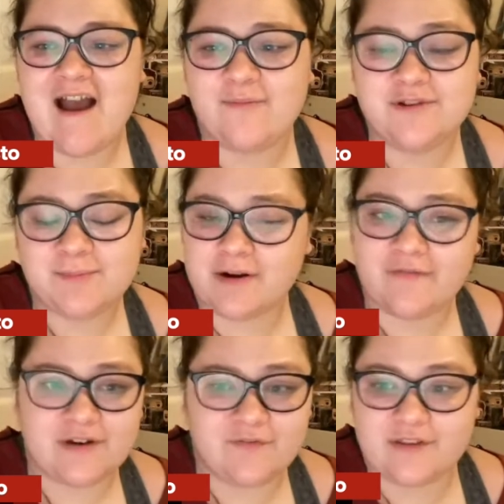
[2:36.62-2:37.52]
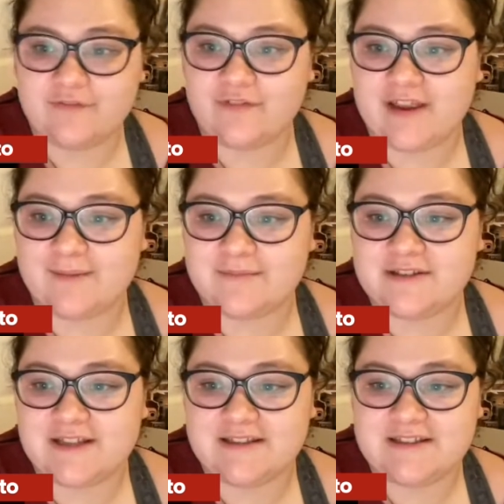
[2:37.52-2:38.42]
uh, was perfect for the
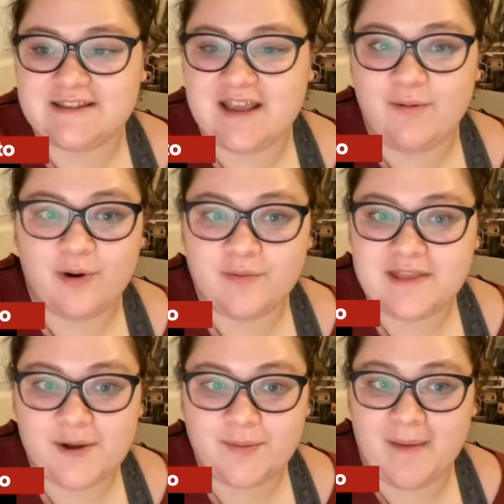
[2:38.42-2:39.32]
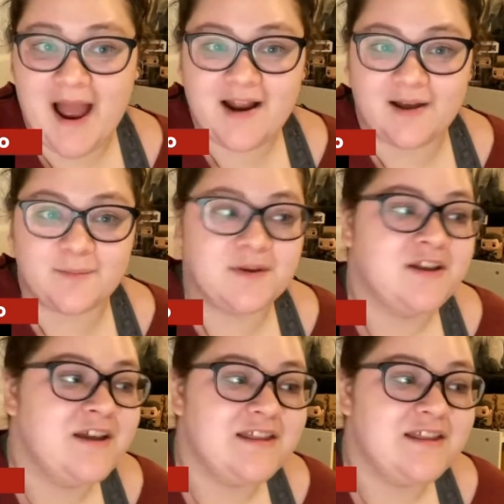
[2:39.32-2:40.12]
Flames since they were without a backup.